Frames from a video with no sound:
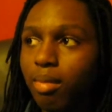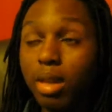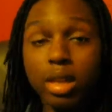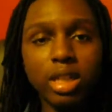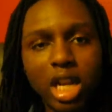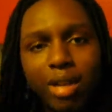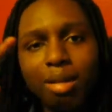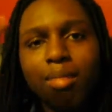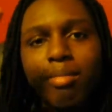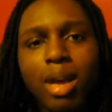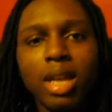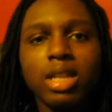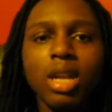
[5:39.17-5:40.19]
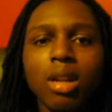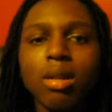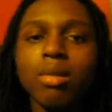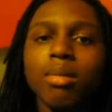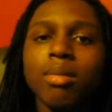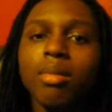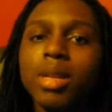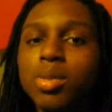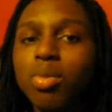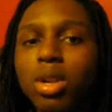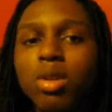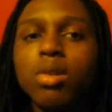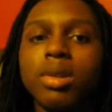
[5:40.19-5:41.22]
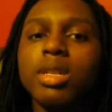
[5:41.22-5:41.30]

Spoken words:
And check out my channel. It's pretty cool.